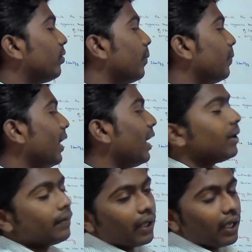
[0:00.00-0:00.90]
From
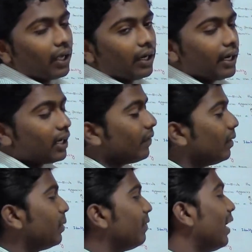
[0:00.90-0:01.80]
there, the data
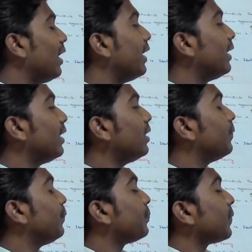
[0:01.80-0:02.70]
will be
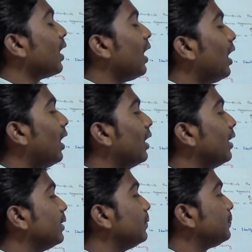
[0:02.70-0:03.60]
validated, and